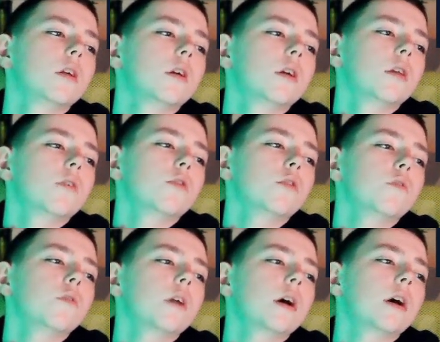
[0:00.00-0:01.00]
I'll go out for
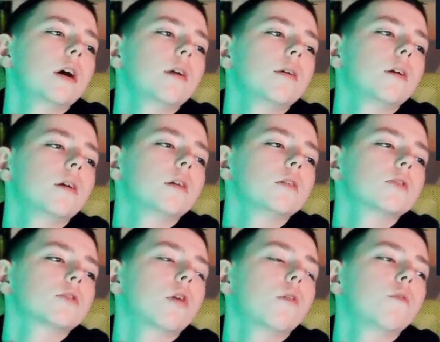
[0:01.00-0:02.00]
a
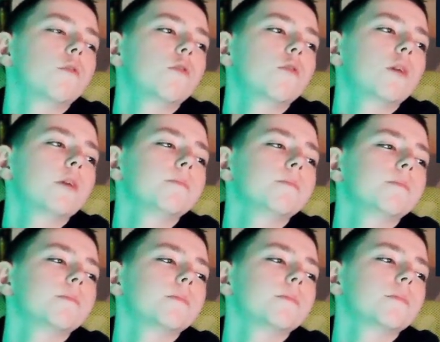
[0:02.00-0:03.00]
Scotland throw in.
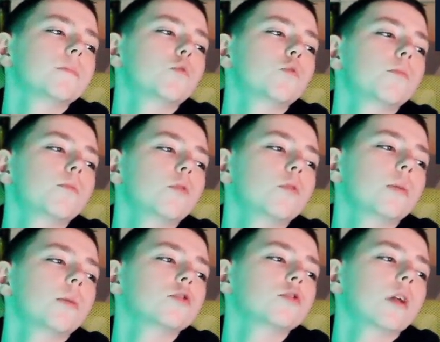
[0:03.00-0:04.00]
Don't blow your
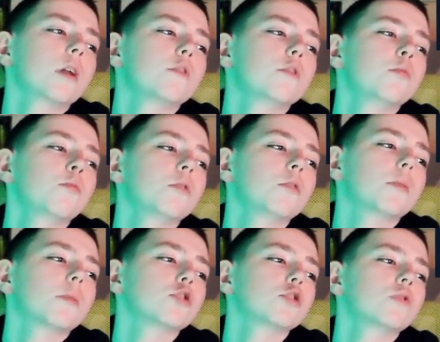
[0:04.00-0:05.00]
whistle, ref. If you blow your
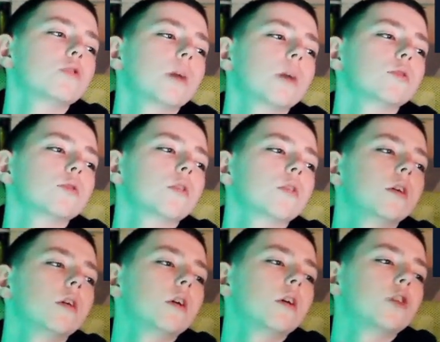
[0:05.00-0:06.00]
whistle, you're absolute
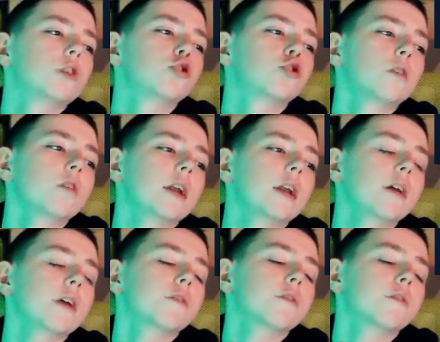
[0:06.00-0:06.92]
a joke, a ref.